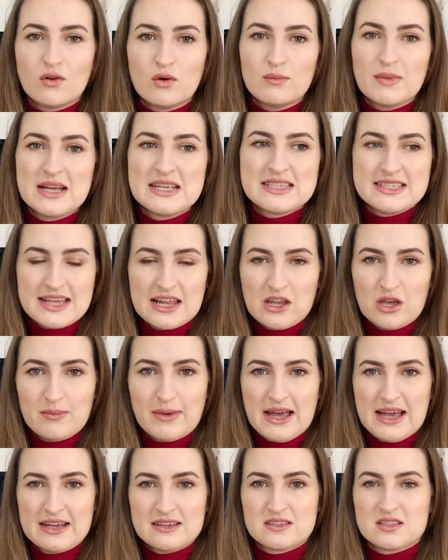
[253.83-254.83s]
For my cello
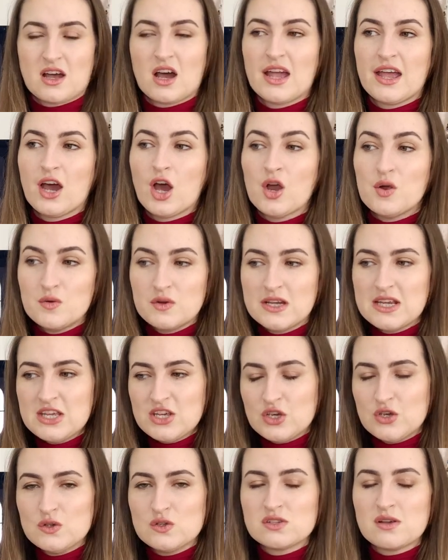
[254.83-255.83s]
bags, I only
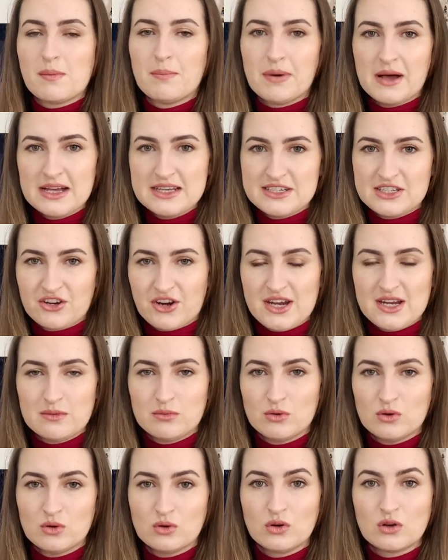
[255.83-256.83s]
use
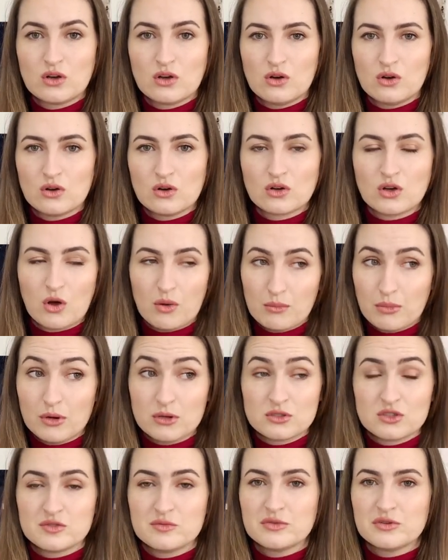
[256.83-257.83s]
biodegradable
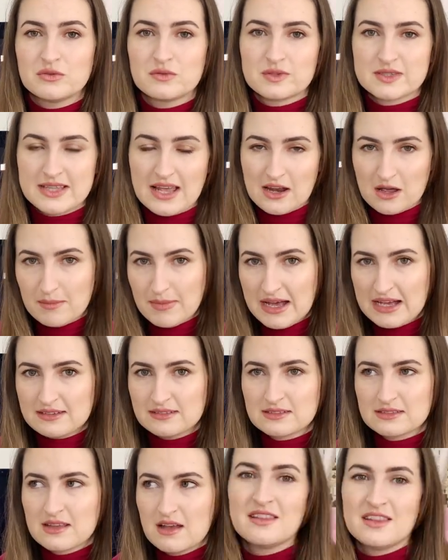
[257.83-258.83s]
compostable cello
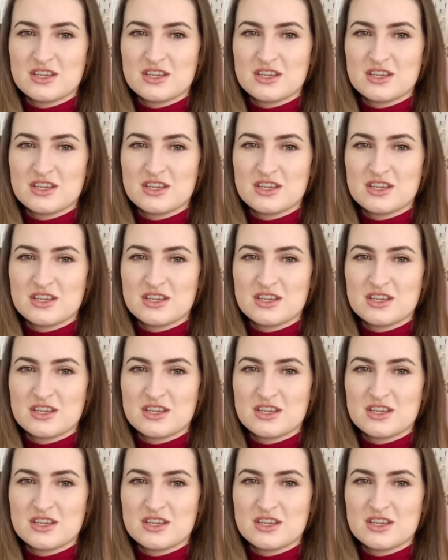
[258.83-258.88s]
bags.